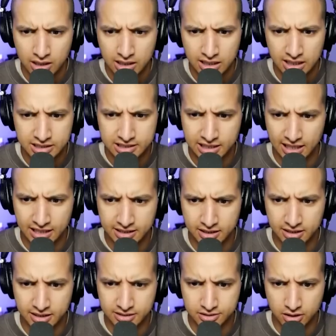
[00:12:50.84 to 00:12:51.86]
It's like
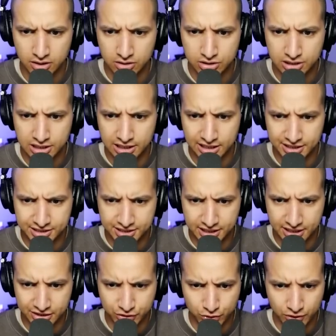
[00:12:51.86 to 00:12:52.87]
it's all glitchy
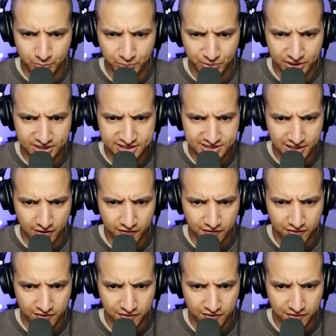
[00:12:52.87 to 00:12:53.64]
and trippy and stuff.